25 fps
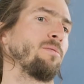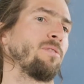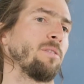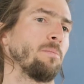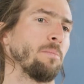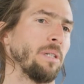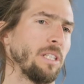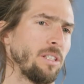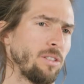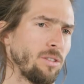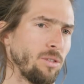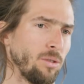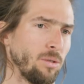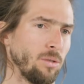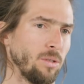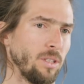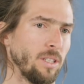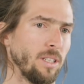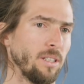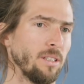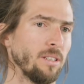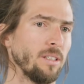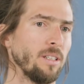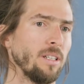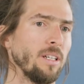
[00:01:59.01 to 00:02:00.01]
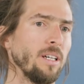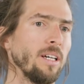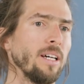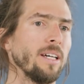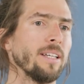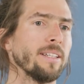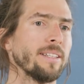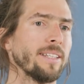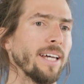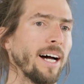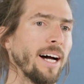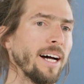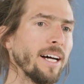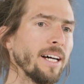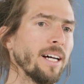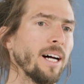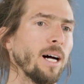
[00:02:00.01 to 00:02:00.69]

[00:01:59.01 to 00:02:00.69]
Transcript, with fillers: only reliable information